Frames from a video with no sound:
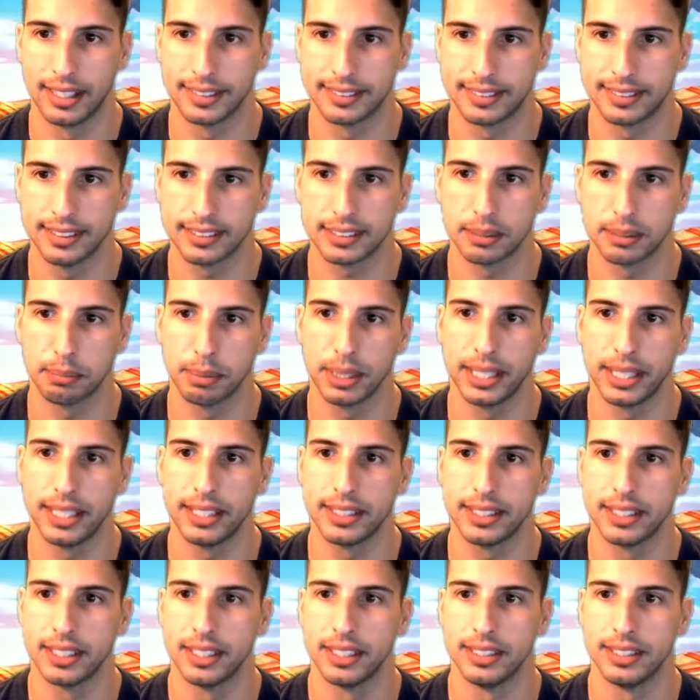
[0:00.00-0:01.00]

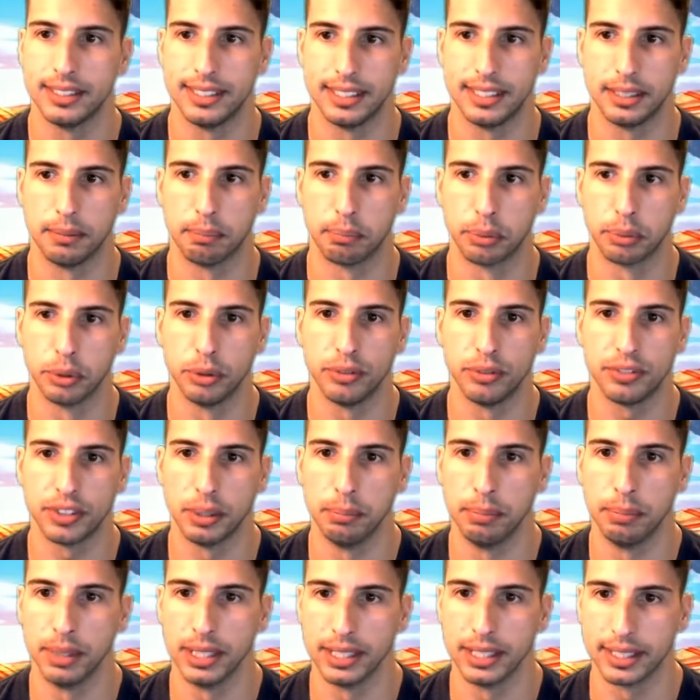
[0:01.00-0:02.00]
disabling the improved
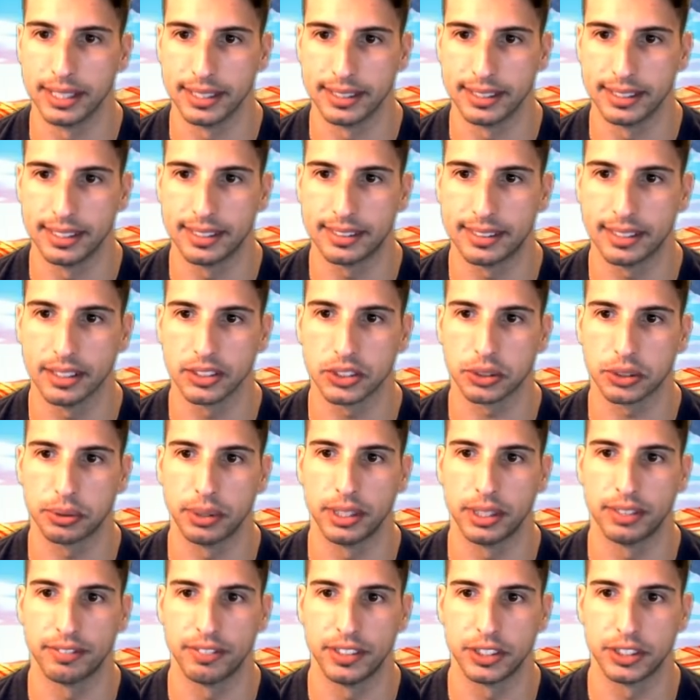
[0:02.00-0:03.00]
ability detail
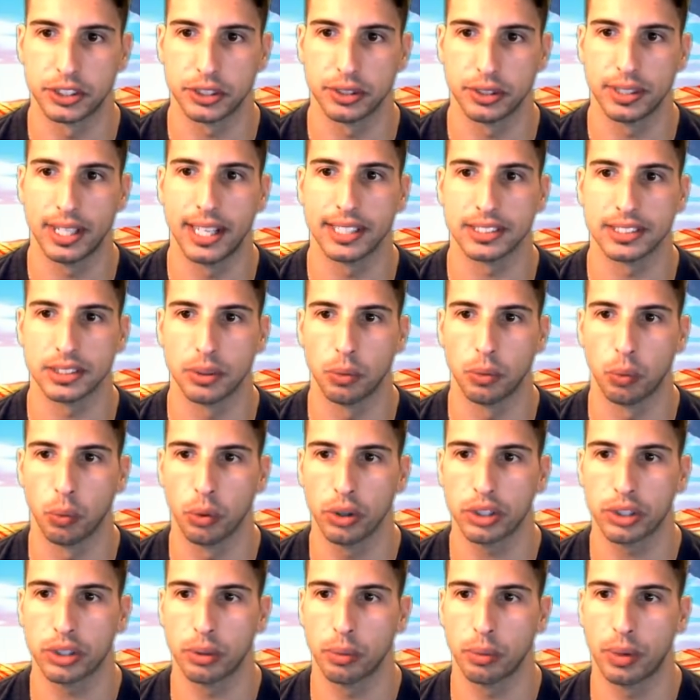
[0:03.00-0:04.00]
screen feature as a
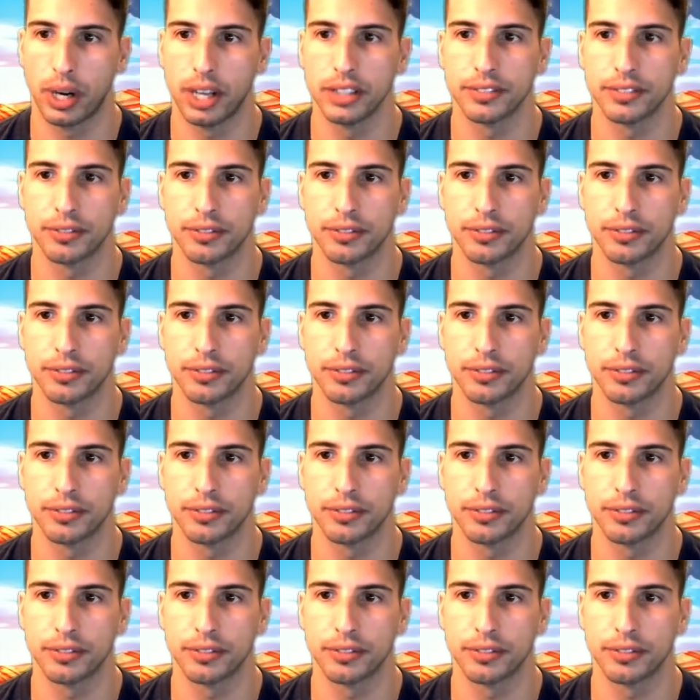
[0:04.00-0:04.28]
workaround for